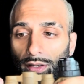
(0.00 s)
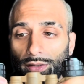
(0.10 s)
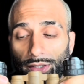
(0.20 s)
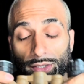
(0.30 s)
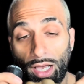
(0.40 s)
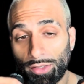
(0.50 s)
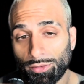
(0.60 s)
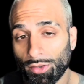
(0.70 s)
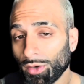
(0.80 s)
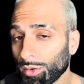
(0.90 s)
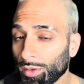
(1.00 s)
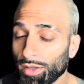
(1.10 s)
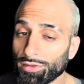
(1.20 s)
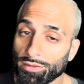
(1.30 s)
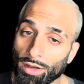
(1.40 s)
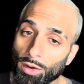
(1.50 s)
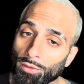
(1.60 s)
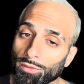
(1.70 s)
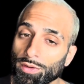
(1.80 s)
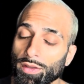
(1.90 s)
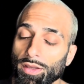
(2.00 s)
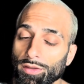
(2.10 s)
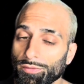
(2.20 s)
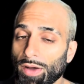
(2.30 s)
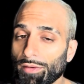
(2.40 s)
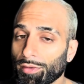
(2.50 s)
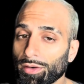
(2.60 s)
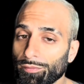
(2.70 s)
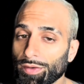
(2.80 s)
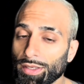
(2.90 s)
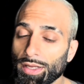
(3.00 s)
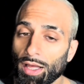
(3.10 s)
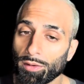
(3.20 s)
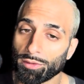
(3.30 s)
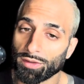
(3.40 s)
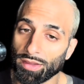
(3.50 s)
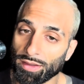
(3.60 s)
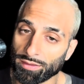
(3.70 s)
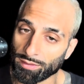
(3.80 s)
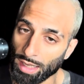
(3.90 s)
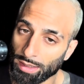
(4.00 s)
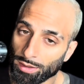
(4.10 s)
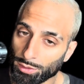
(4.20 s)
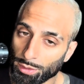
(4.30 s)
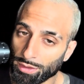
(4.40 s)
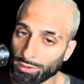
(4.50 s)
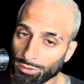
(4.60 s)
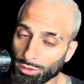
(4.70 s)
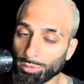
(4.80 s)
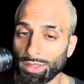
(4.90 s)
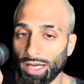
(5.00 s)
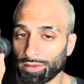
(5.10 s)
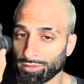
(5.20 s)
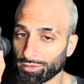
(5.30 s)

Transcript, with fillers: The Tanto itself is $550, and that's not including the tube, guys.